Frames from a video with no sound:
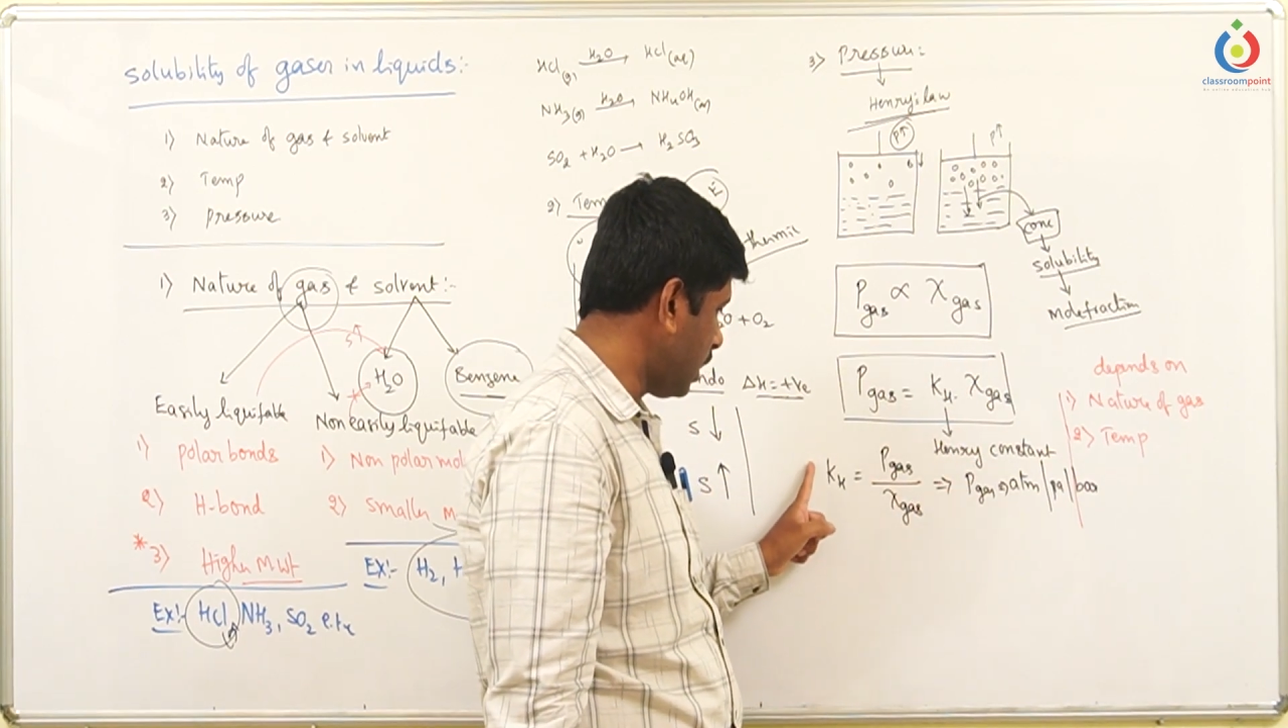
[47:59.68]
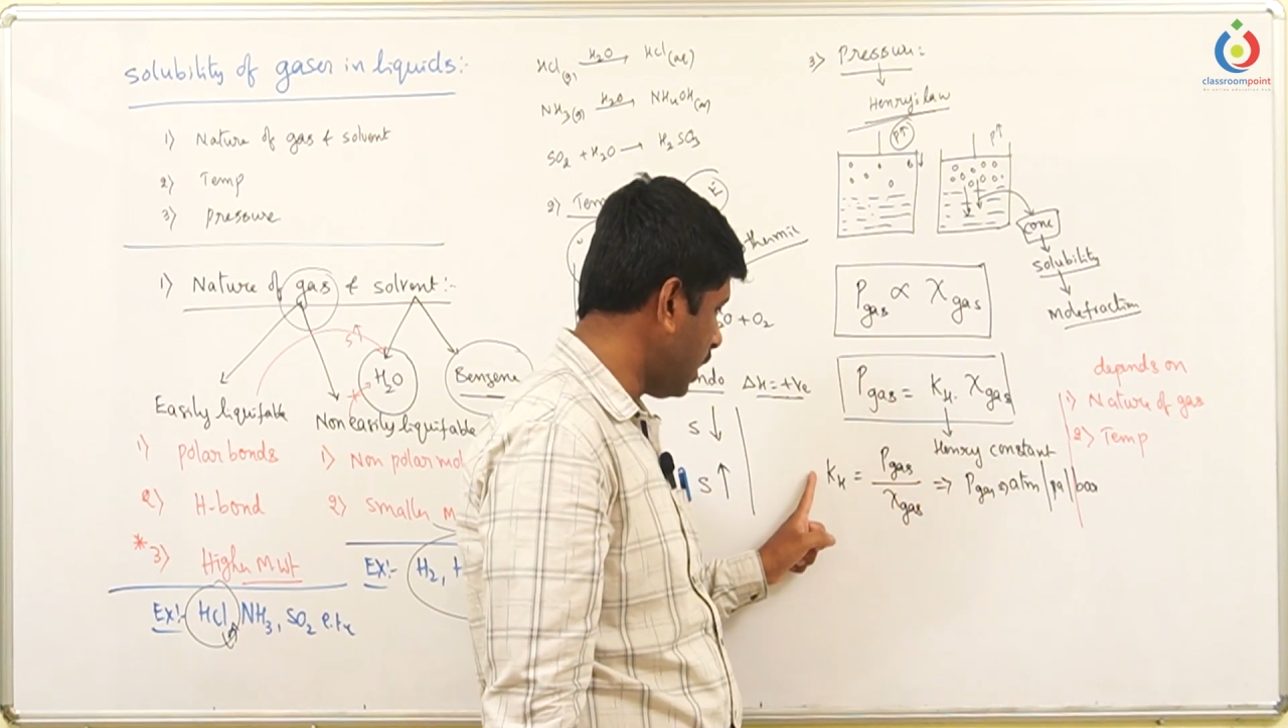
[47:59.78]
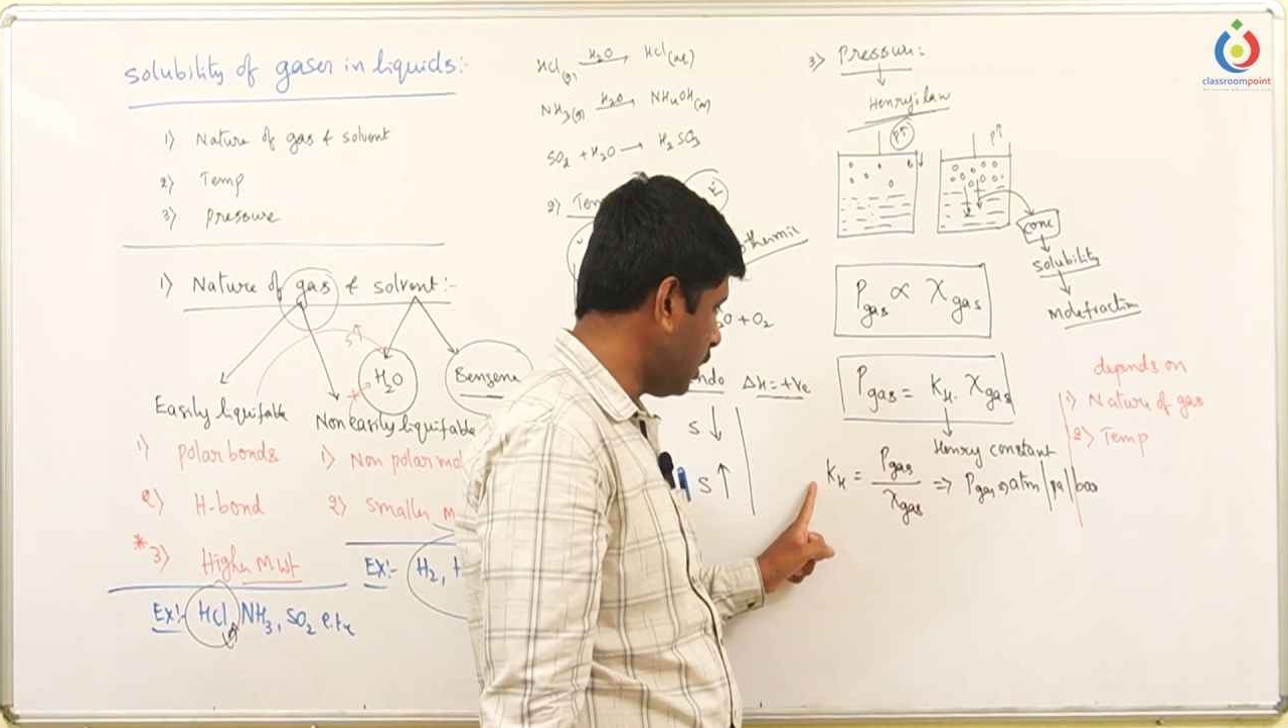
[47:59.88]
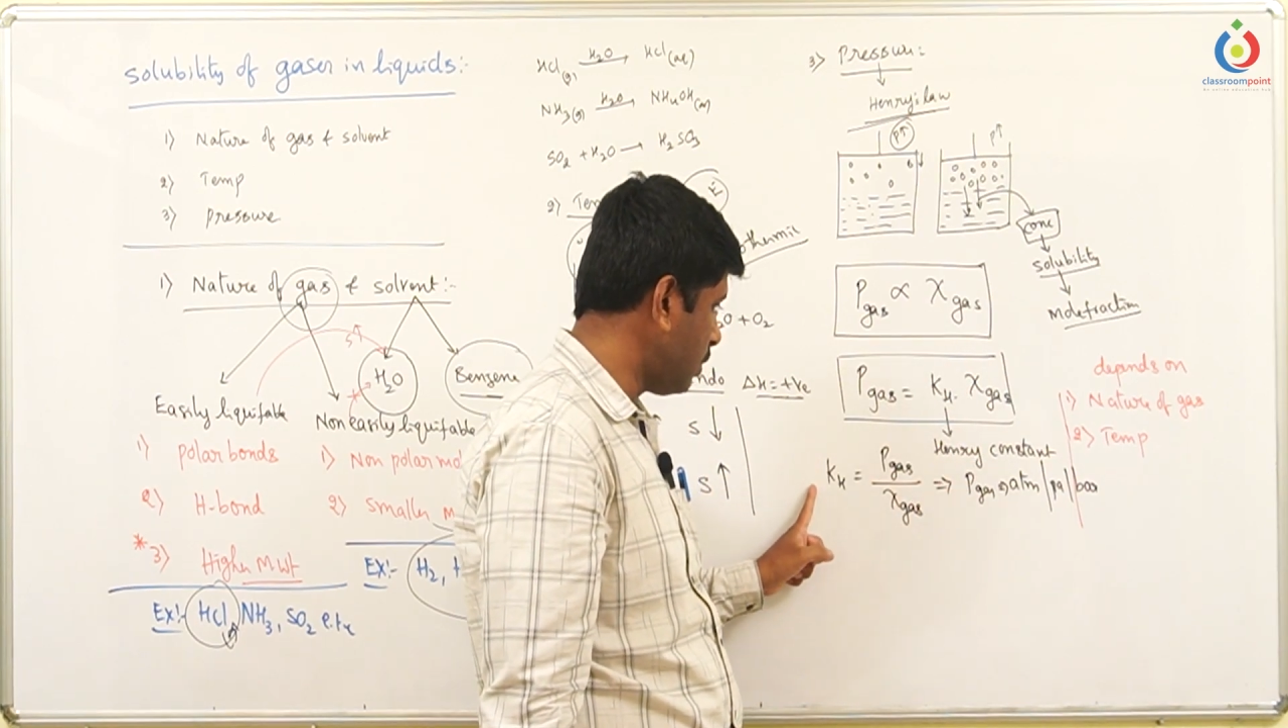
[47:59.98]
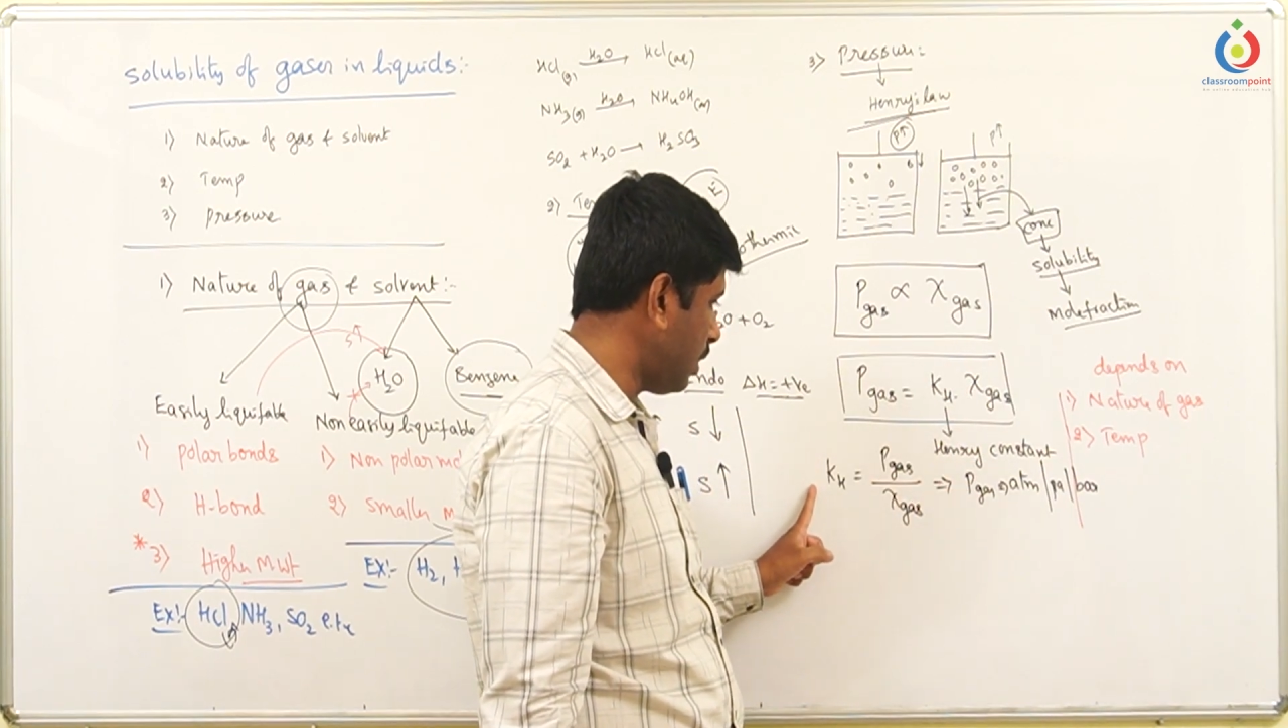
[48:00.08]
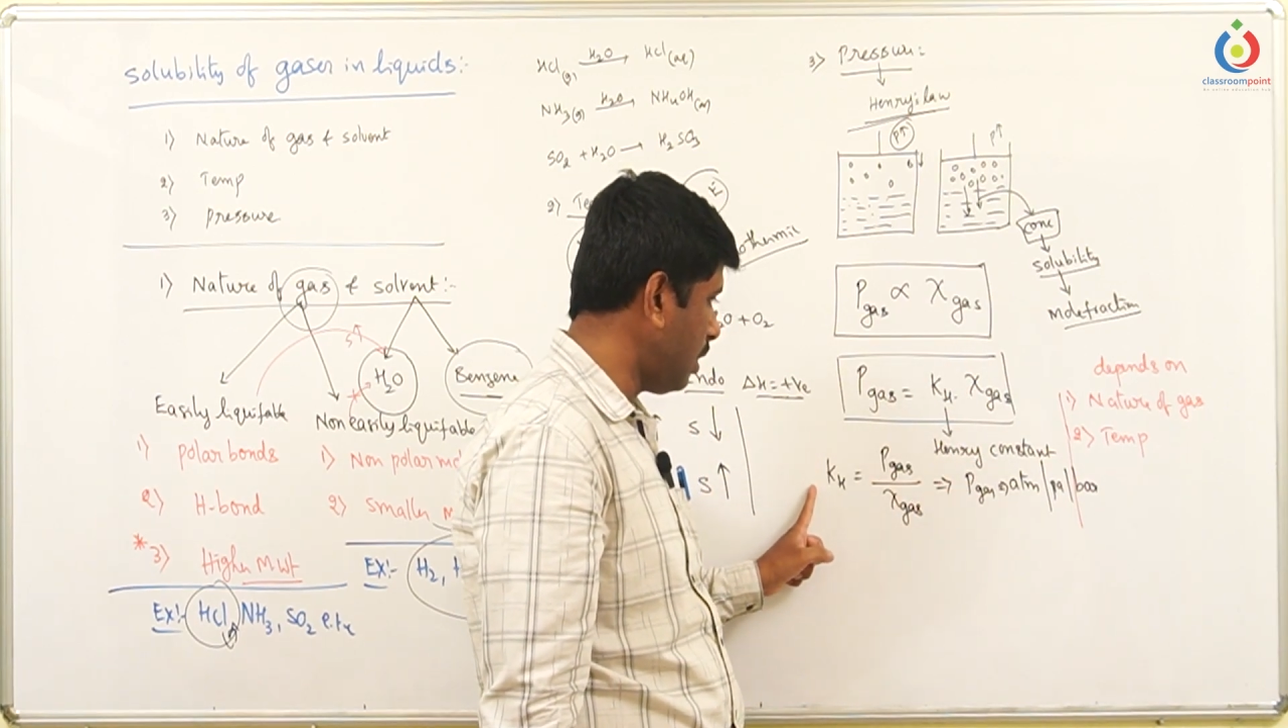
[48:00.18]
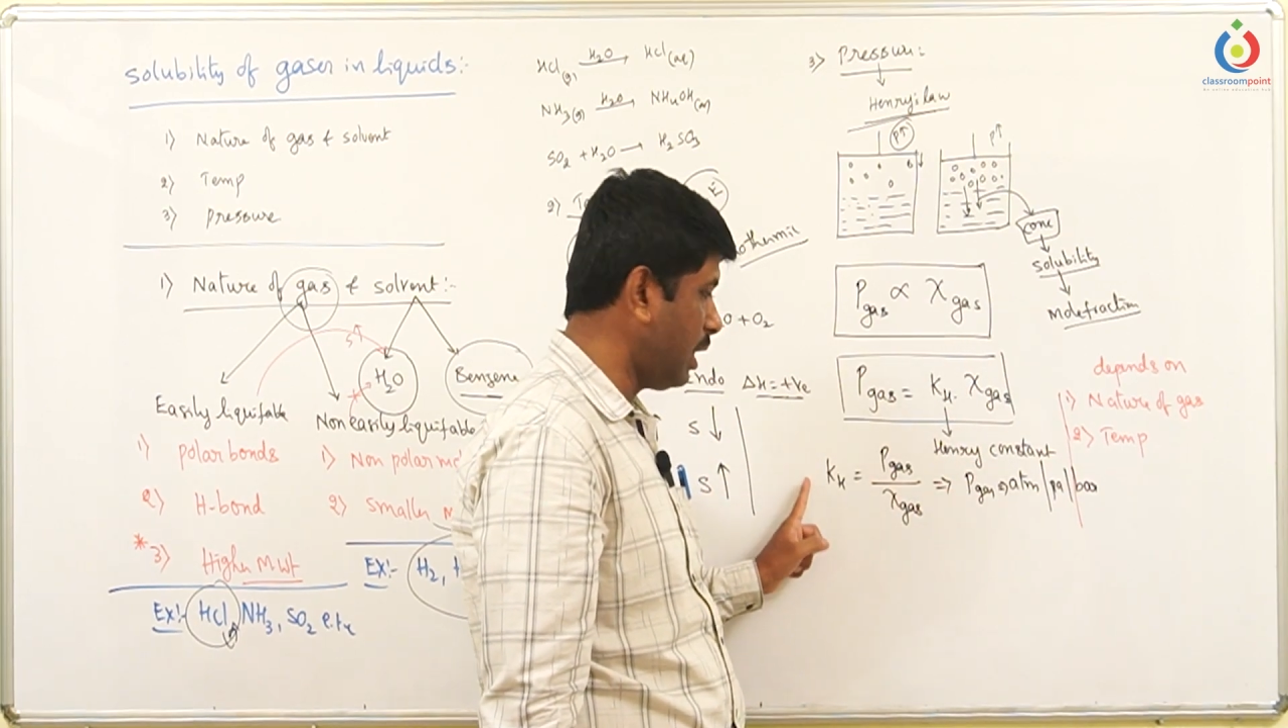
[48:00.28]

Kh value